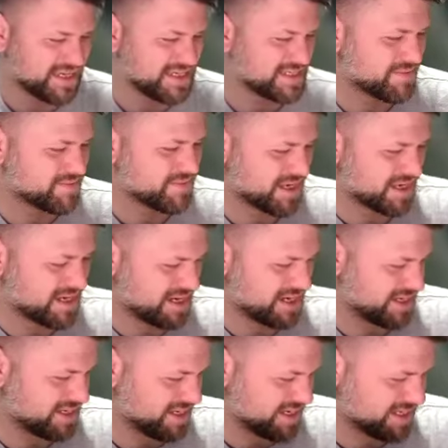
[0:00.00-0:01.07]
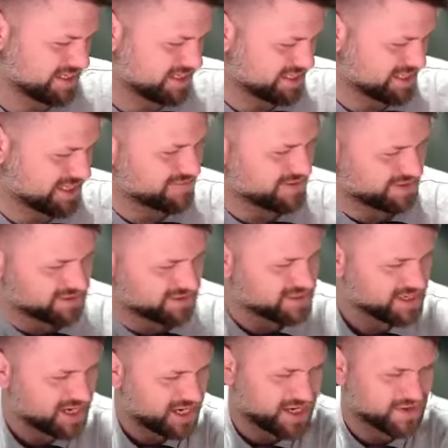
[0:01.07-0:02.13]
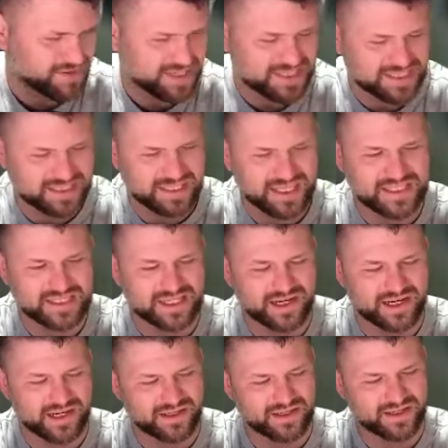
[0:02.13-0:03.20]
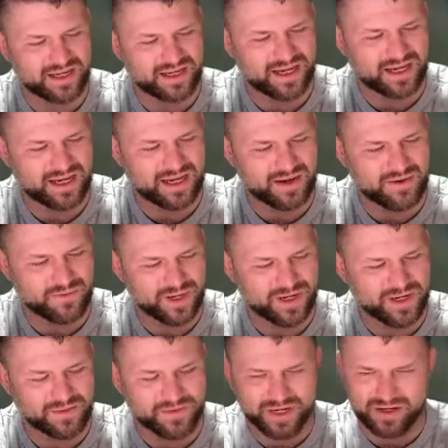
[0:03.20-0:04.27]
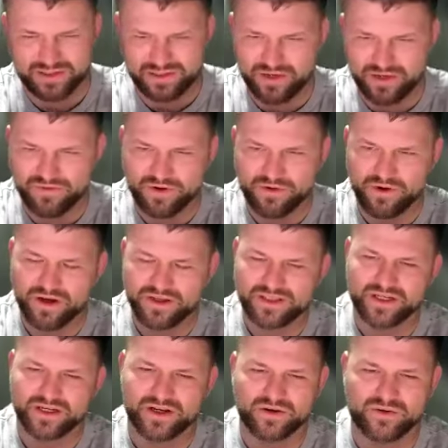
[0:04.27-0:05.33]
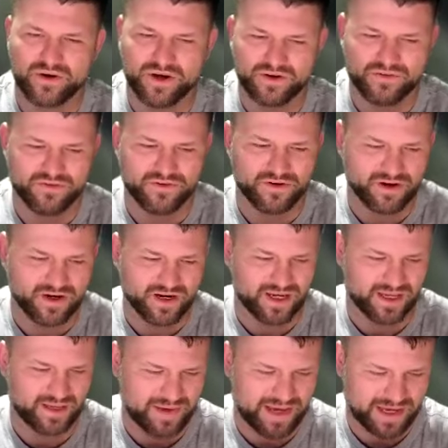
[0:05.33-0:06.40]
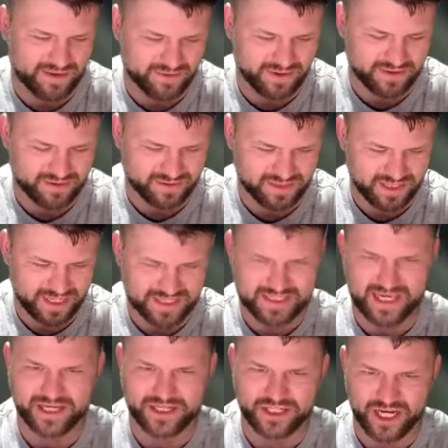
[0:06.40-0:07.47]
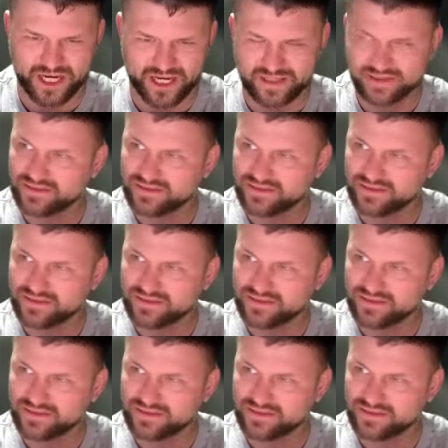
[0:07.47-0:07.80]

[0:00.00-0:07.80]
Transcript: something I discovered recently. So when I was looking for quotes, I got a quote for a battery called SAJ. SAJ,